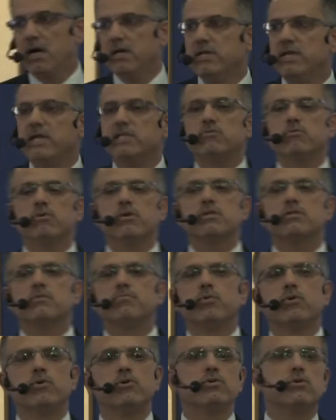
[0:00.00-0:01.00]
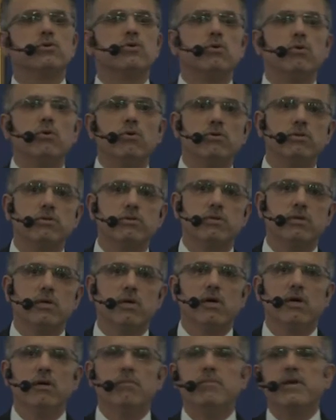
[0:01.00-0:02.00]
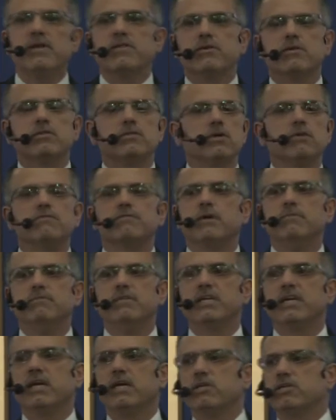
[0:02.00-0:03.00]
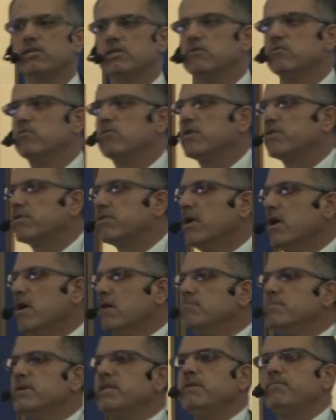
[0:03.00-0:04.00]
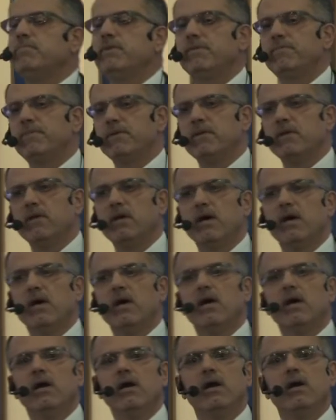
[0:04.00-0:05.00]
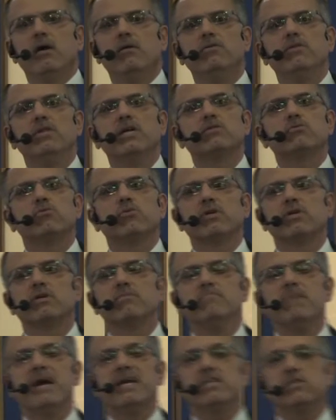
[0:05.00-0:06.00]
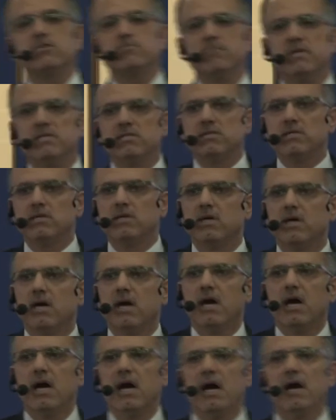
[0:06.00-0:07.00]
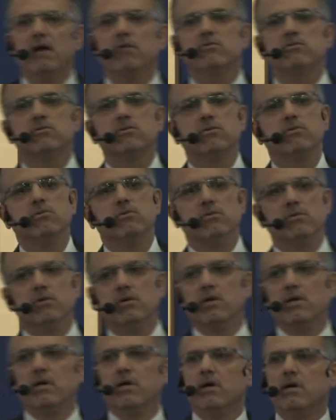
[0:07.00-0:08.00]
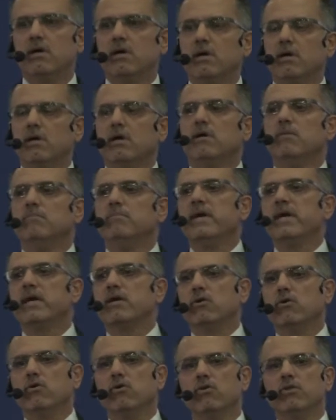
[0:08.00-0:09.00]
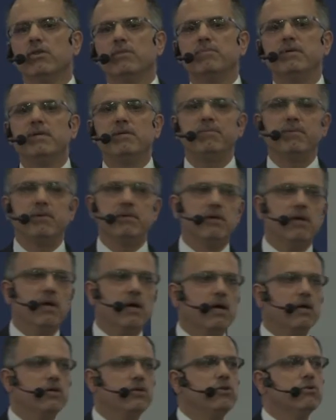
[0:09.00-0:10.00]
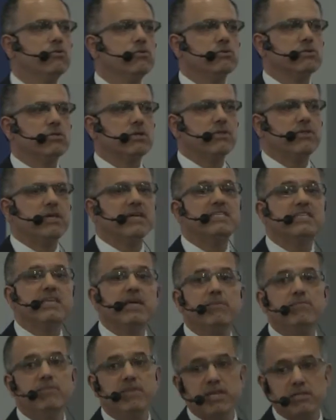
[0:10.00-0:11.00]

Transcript: Networks protocols methods of communication with many people, network management, how to make all the people use the same